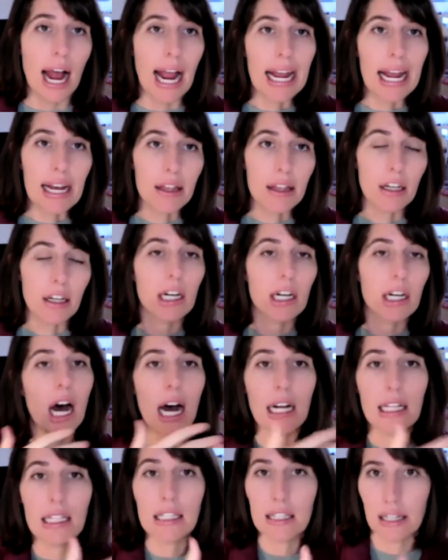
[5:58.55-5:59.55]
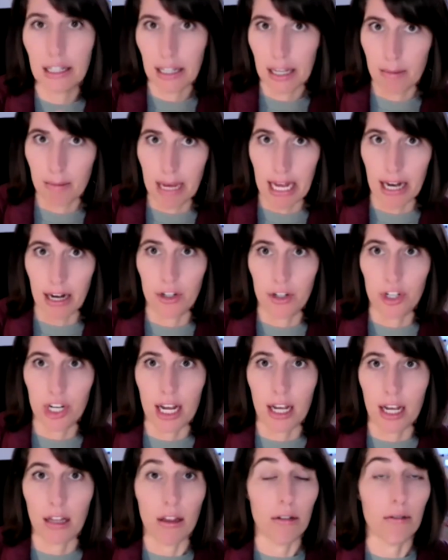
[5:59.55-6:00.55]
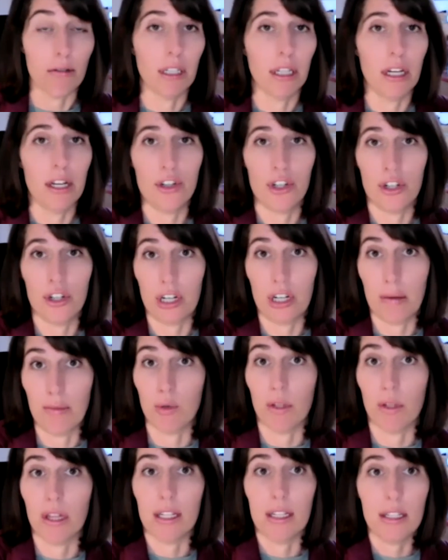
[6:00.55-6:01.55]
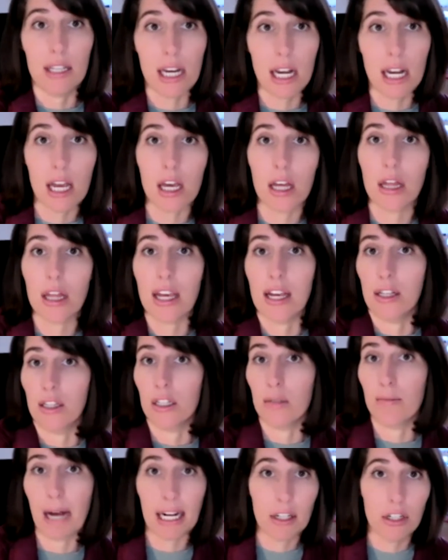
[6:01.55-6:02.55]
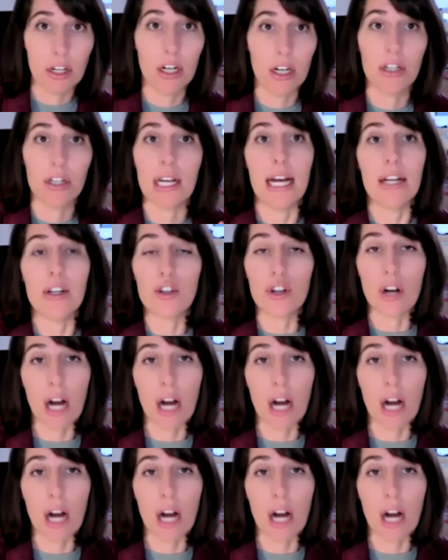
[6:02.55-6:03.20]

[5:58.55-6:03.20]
And they're constantly managing the relationships with the city, the inspectors, and